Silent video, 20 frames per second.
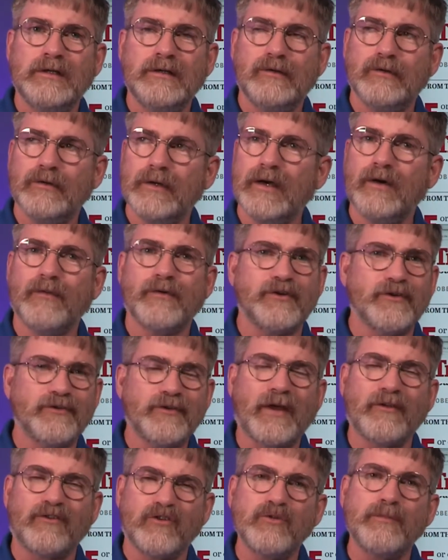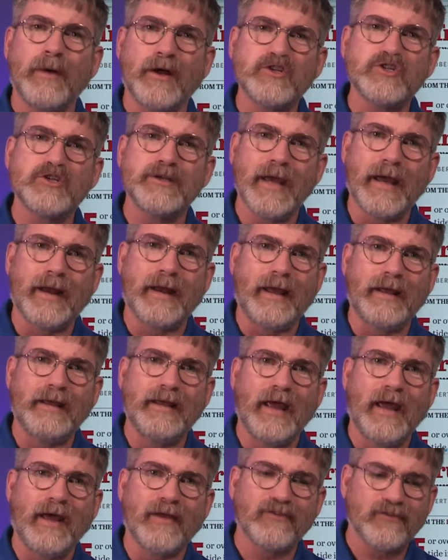well, we just got too much debt, I
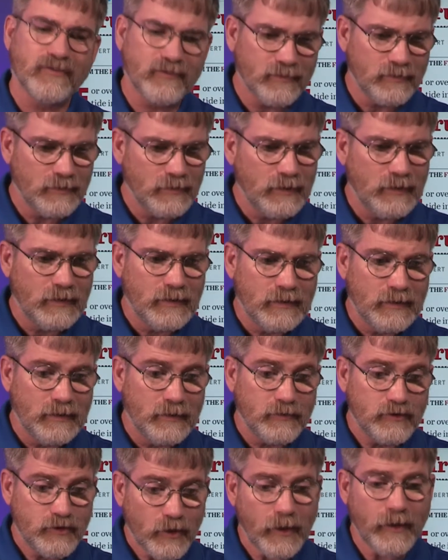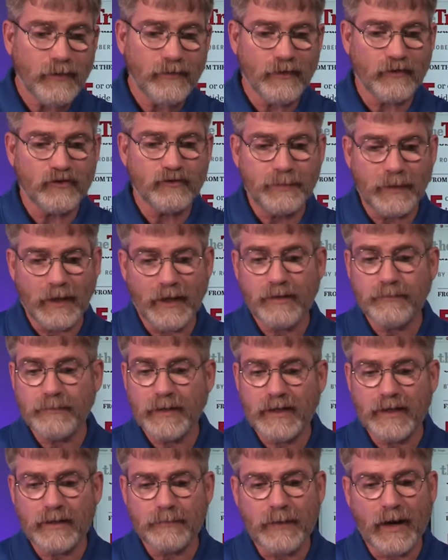guess. During this period,
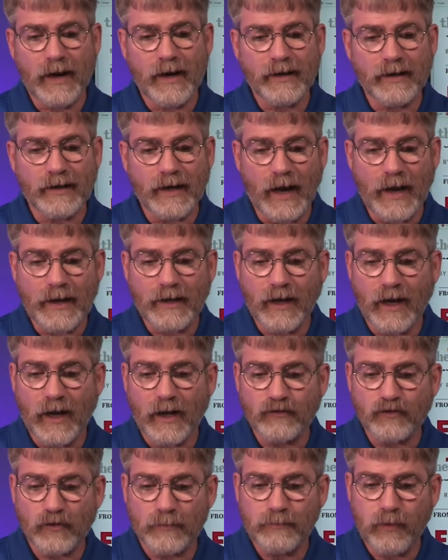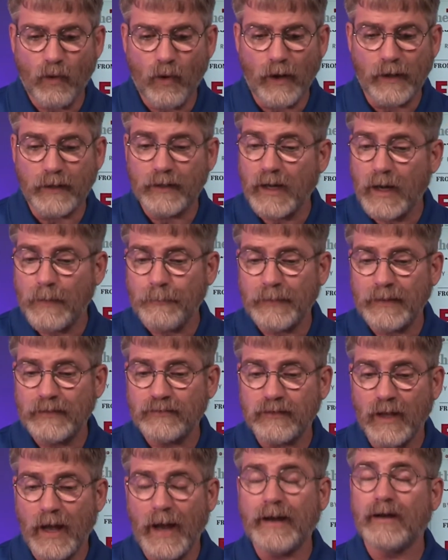many American icons were born.
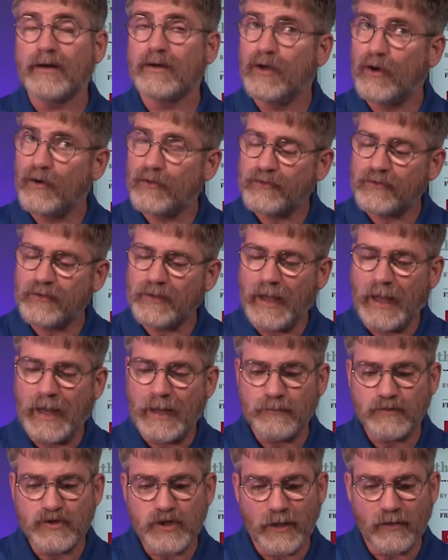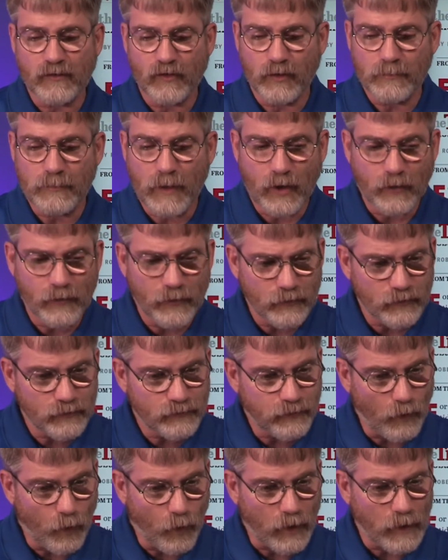Companies like, notice the name, General Motors,
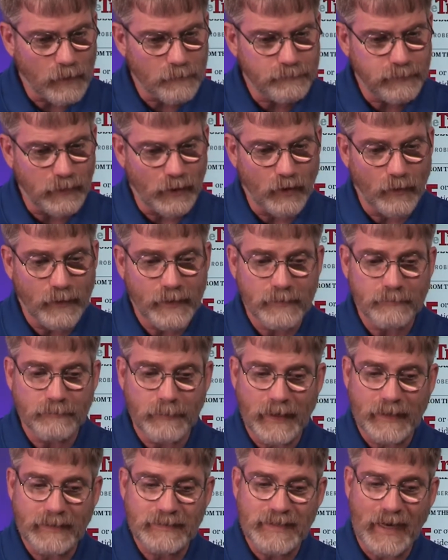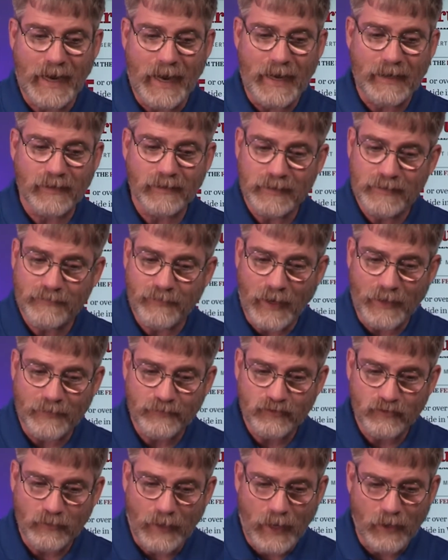Ford, Boeing, Maytag, Levi
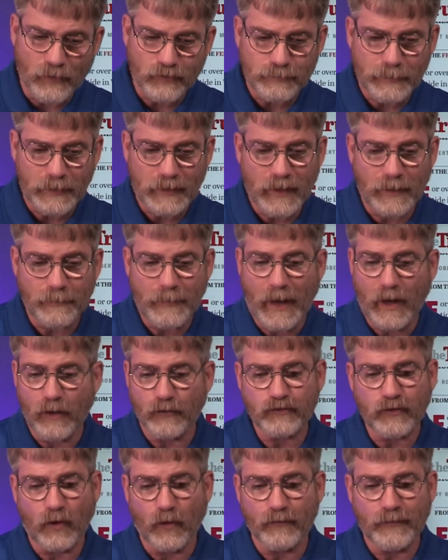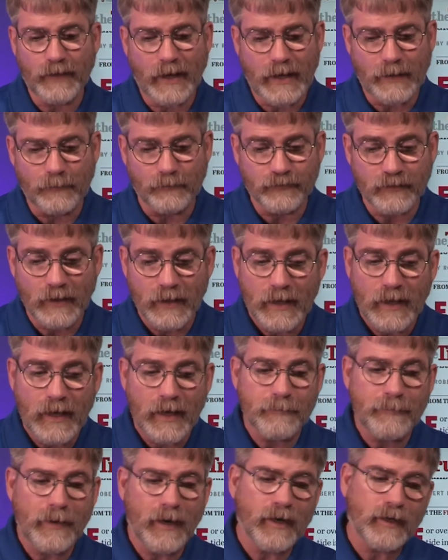Strauss become household names.
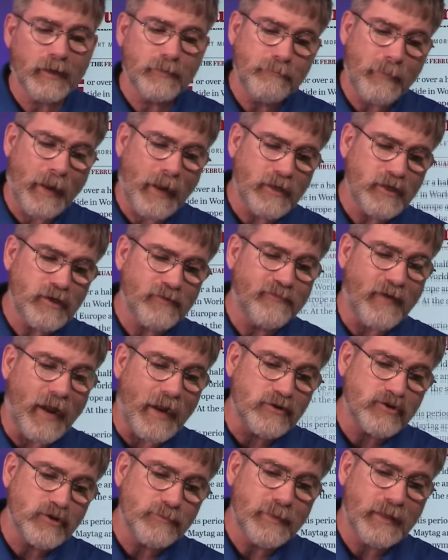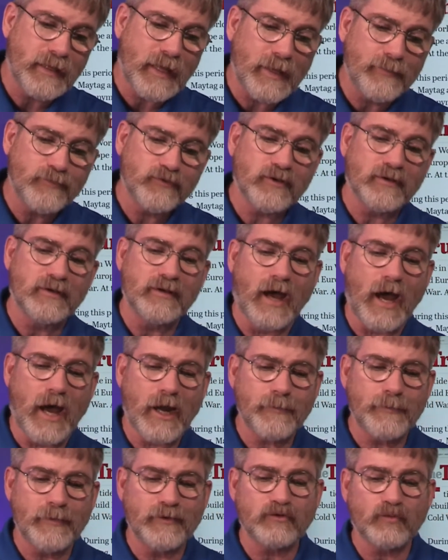American manufacturing became
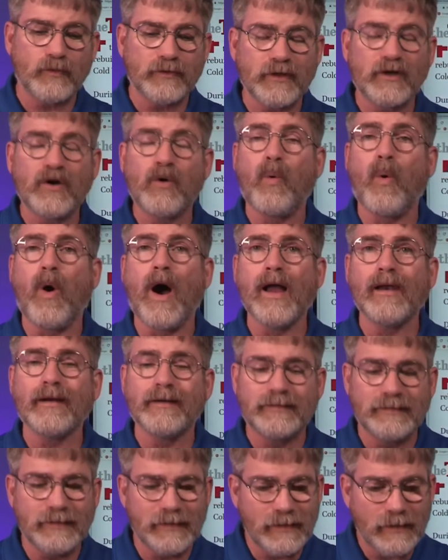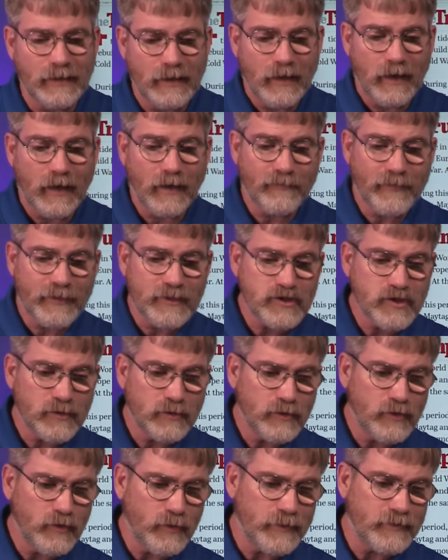synonymous with the quality of
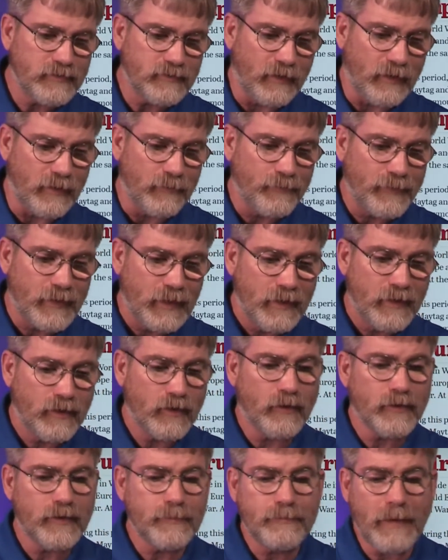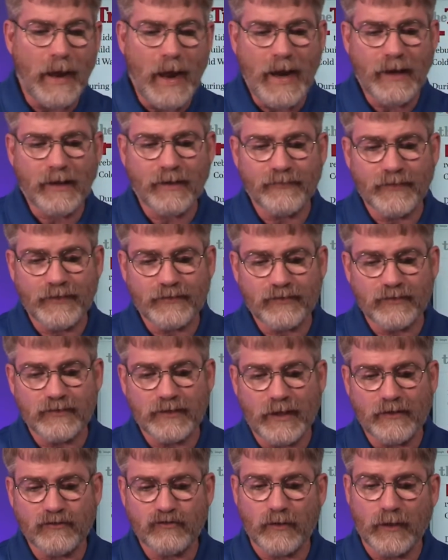ingenuity. And on the back of this
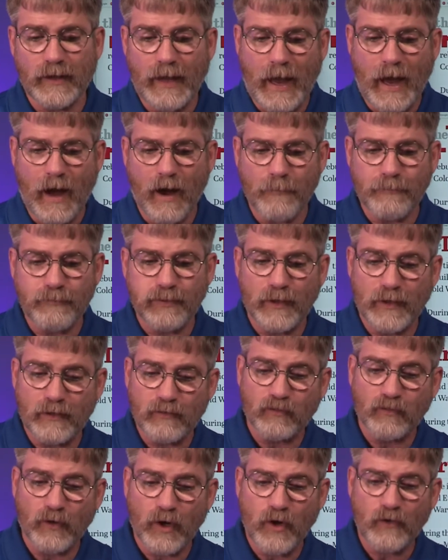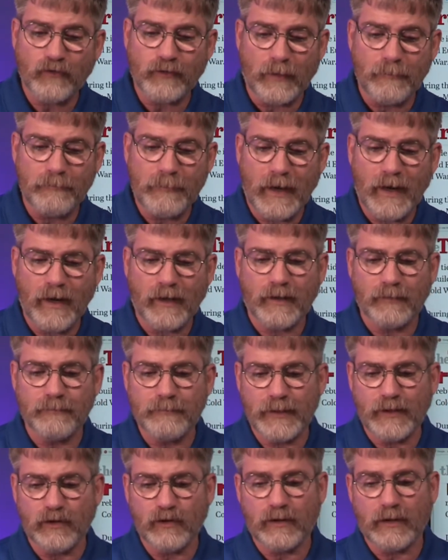industrial output rose American
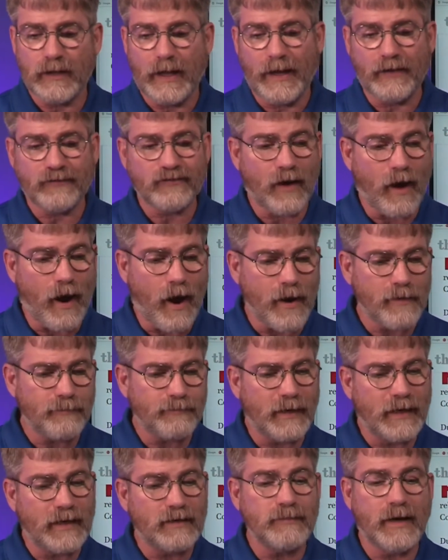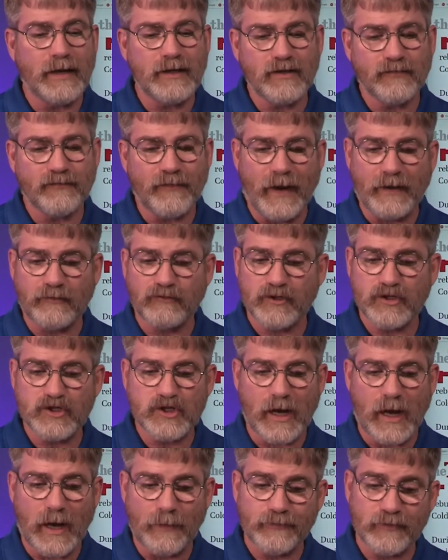middle-class, high-paying manufacturing
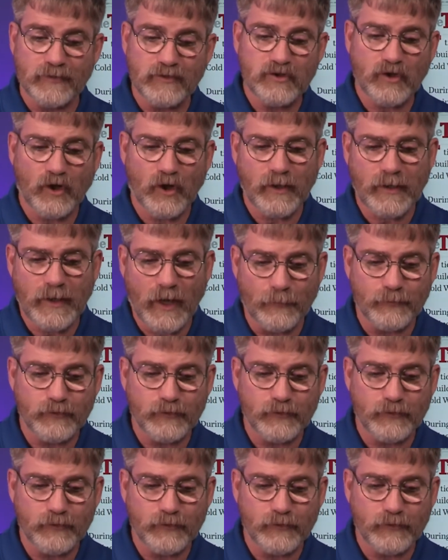jobs, in turn helped